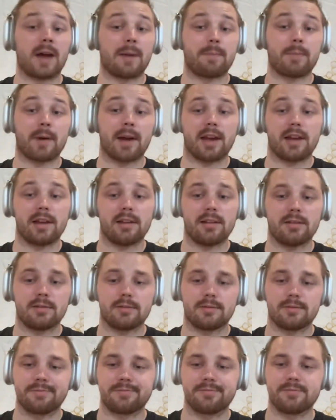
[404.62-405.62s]
Pepe,
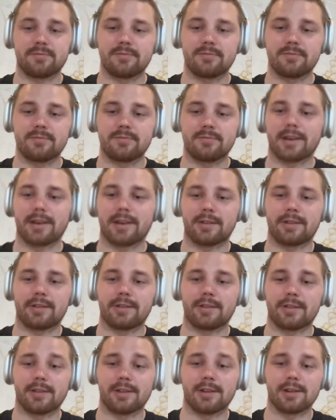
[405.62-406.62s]
as
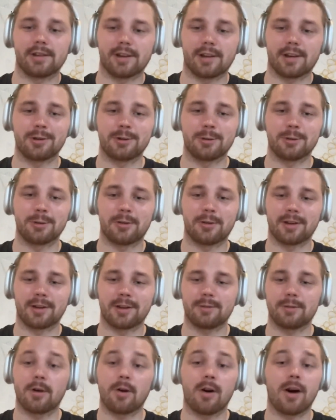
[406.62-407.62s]
is the new
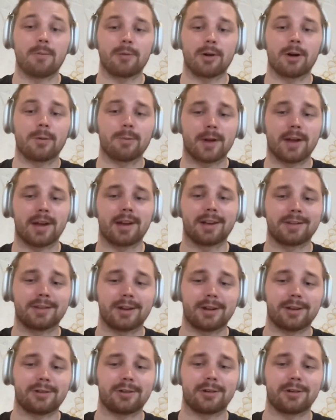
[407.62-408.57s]
thing. Though I'm not paying attention, so I